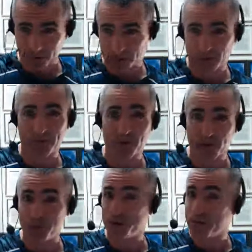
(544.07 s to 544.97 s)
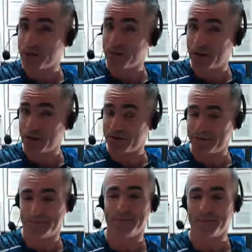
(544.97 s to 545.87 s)
old Soviet Union we used to make fun of.
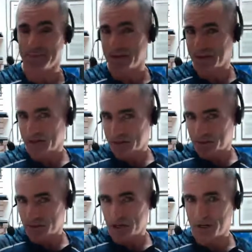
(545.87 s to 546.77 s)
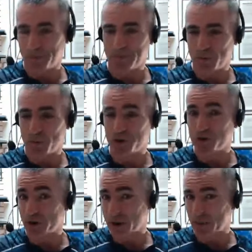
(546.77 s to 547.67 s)
Well, once
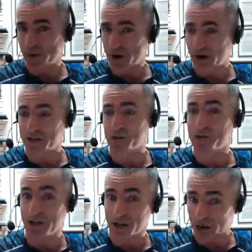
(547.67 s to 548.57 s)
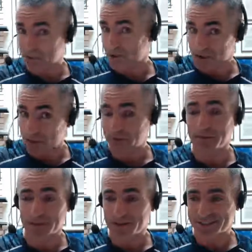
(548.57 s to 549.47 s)
you try MRIs or sonograms or
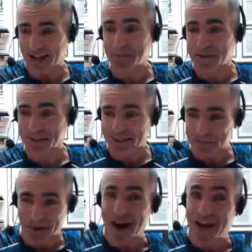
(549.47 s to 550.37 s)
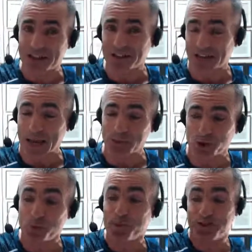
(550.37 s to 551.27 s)
something, stop buying the same
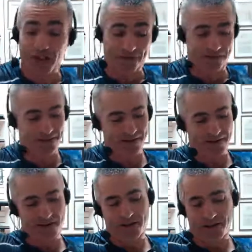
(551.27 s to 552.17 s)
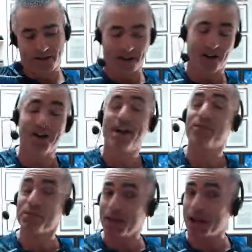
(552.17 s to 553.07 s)
stupid stuff. All right,
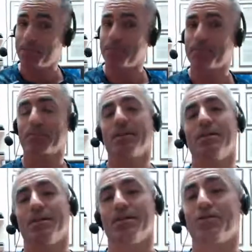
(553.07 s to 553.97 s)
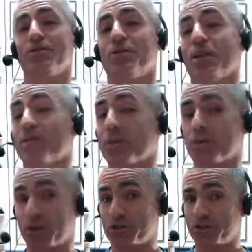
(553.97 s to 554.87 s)
after that, enough to
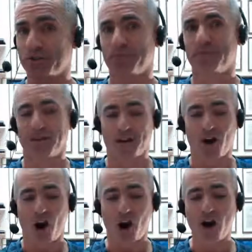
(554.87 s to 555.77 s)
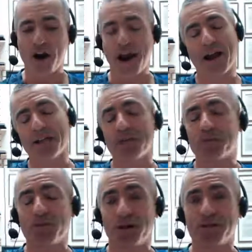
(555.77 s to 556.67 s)
depress you. Are
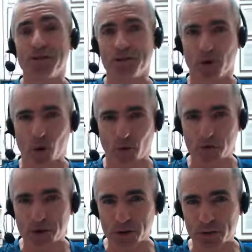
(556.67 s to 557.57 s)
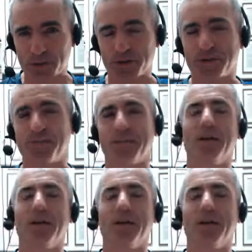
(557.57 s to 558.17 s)
antidepressants overused?